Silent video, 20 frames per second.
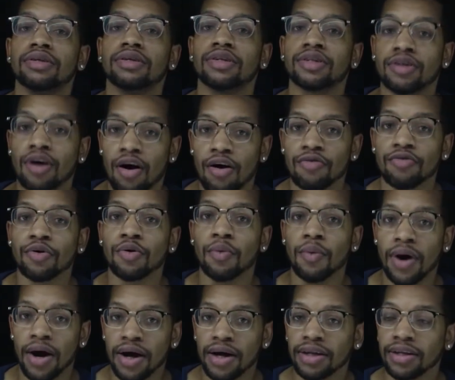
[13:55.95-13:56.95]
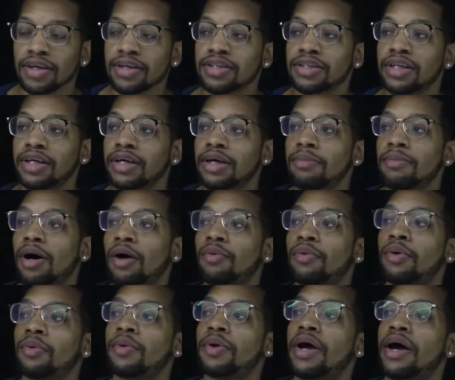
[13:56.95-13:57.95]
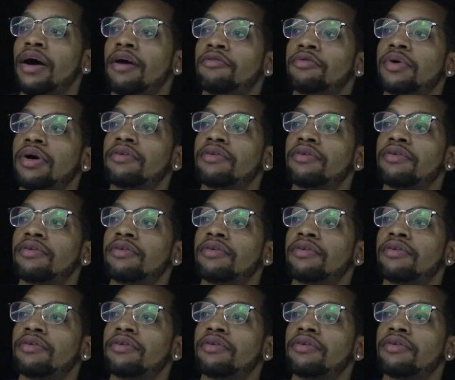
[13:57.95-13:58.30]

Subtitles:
solve for y, let's think about what we have.